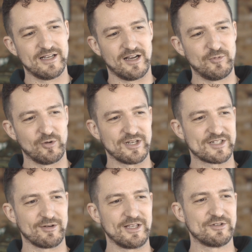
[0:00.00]
I'm not
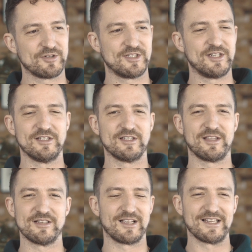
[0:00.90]
necessarily interested in
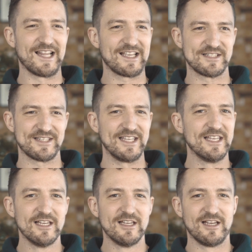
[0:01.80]
things like legacy
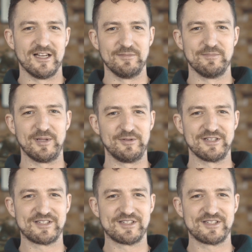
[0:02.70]
and in building